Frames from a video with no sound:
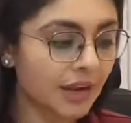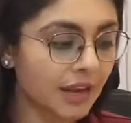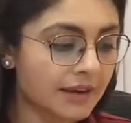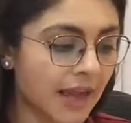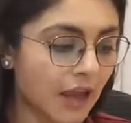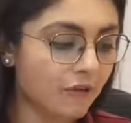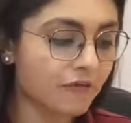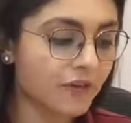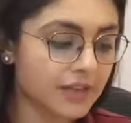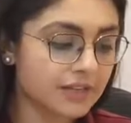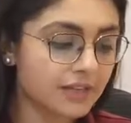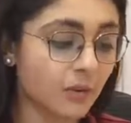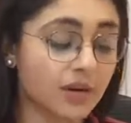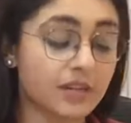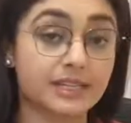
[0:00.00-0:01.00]
Now,
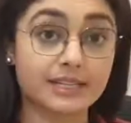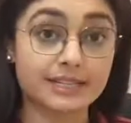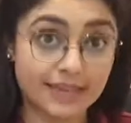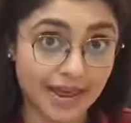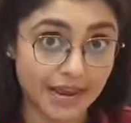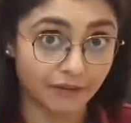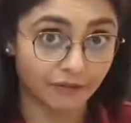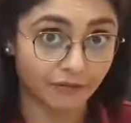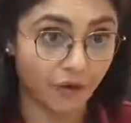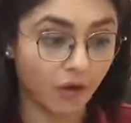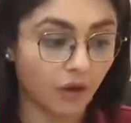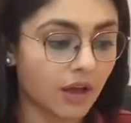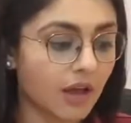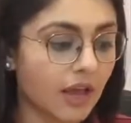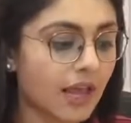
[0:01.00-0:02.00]
first, what does it stand for?
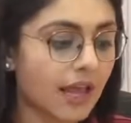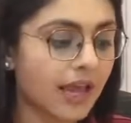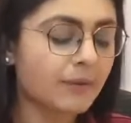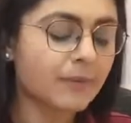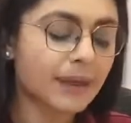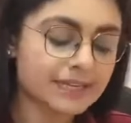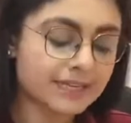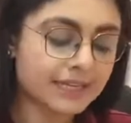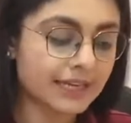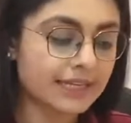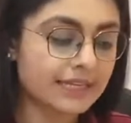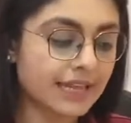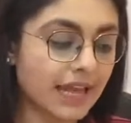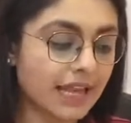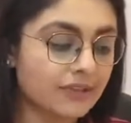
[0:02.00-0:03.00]
It basically
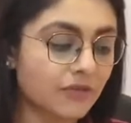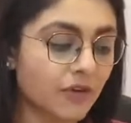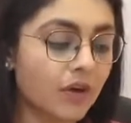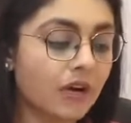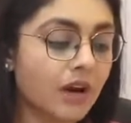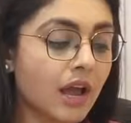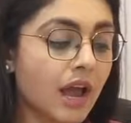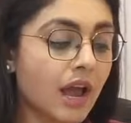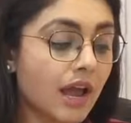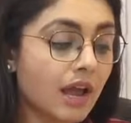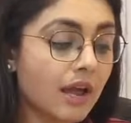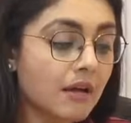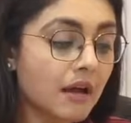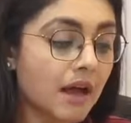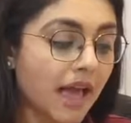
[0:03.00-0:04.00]
stands for
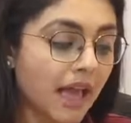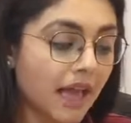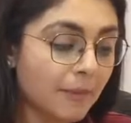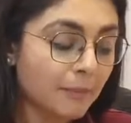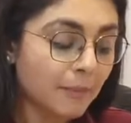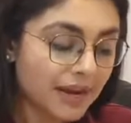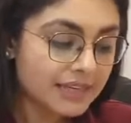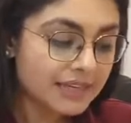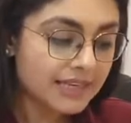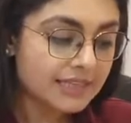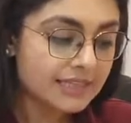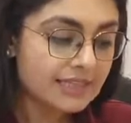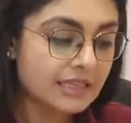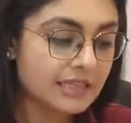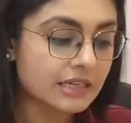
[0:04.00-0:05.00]

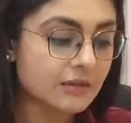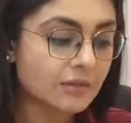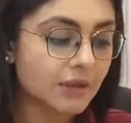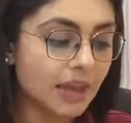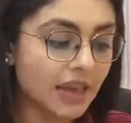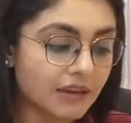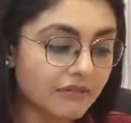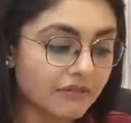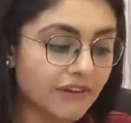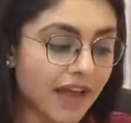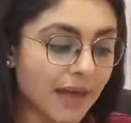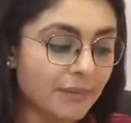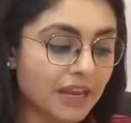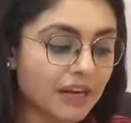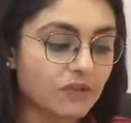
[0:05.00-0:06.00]
Multisystem
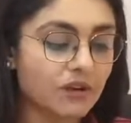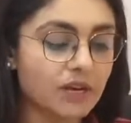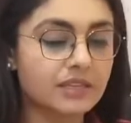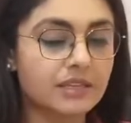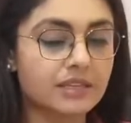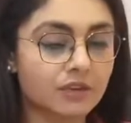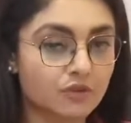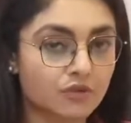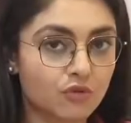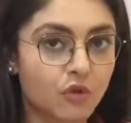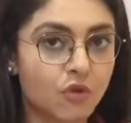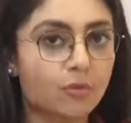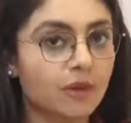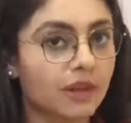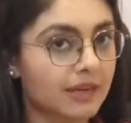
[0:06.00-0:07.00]
Inflammatory
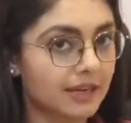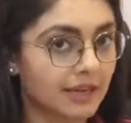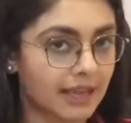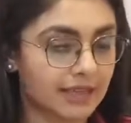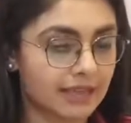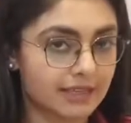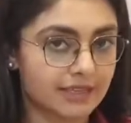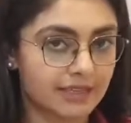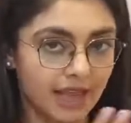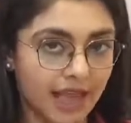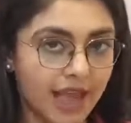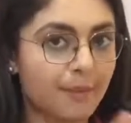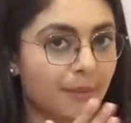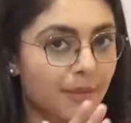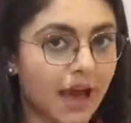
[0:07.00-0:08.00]
Syndrome in Kids,
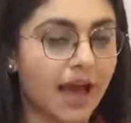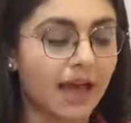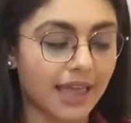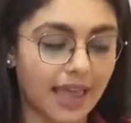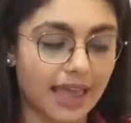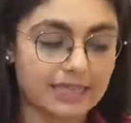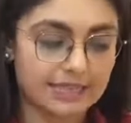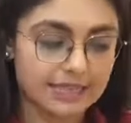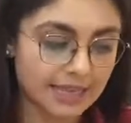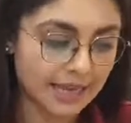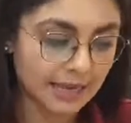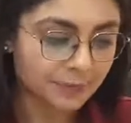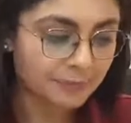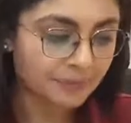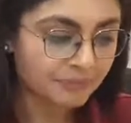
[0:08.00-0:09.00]
MISC.